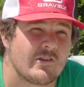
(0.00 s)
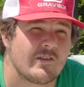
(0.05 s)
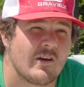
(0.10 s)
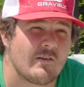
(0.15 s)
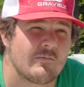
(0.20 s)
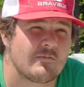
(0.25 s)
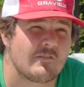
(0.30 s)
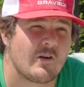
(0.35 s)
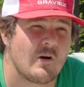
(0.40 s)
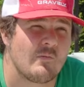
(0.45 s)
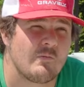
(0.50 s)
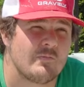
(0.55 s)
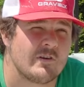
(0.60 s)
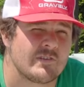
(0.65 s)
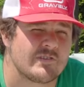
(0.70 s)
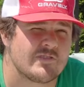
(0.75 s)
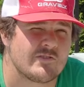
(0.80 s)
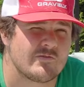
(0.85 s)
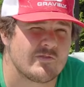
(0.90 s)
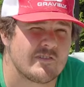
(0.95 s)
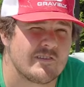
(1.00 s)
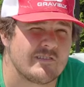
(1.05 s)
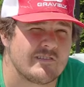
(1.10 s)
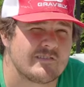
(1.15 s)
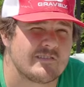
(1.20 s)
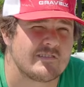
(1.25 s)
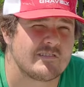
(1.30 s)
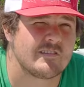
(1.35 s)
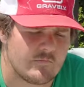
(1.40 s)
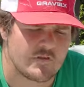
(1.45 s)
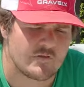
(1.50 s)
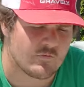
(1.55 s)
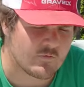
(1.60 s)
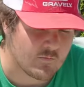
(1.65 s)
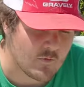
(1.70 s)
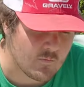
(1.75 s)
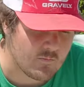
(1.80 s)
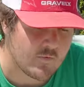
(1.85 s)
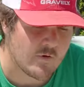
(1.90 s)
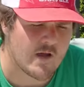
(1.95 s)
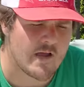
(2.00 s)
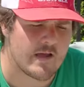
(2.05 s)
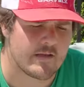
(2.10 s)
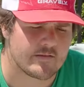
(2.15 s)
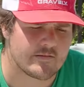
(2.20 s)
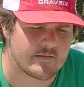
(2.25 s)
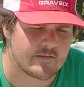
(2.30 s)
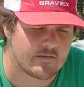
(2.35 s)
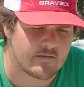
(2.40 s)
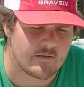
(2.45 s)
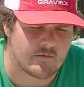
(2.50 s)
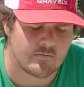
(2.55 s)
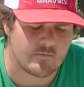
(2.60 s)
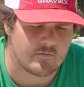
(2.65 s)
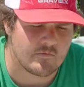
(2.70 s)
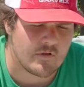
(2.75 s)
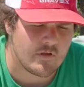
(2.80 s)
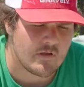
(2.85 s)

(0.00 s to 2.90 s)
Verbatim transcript: cut down a couple big trees, just removed plants and then